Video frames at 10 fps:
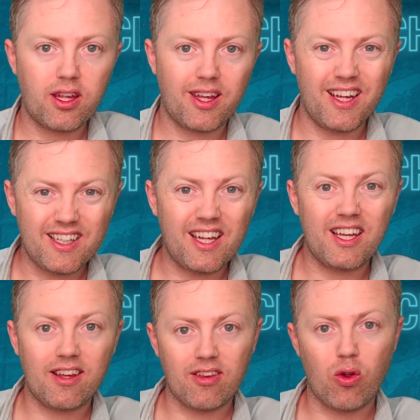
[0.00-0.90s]
It, it
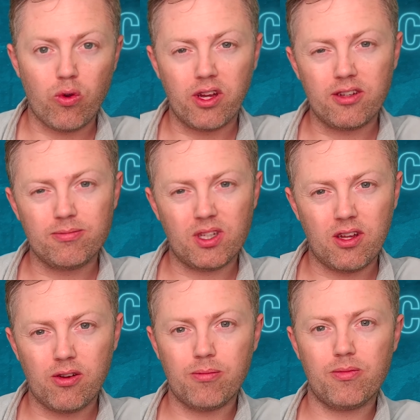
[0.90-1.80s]
is annoying, you
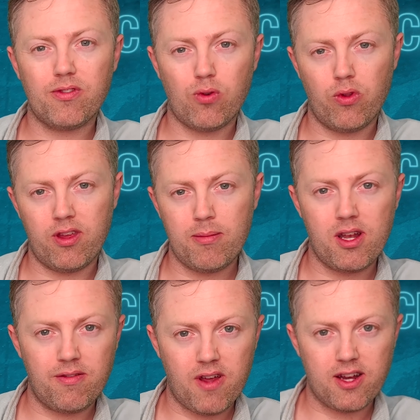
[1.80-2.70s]
know, for these
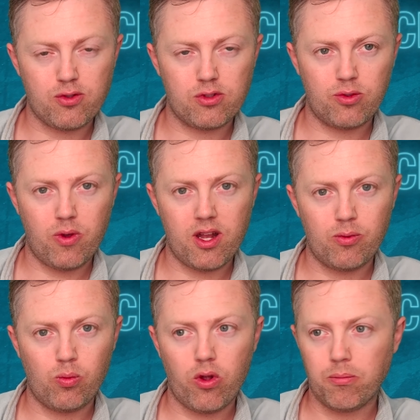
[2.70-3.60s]
manufacturers
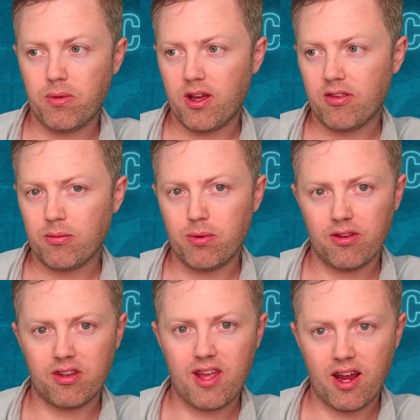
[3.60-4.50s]
when one person
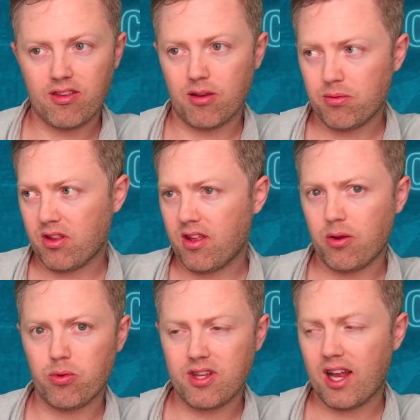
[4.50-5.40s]
puts a tax up, so they
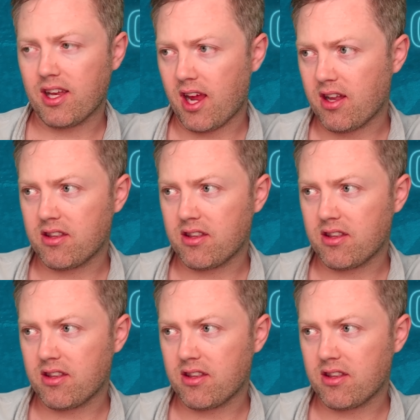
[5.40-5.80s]
retaliate,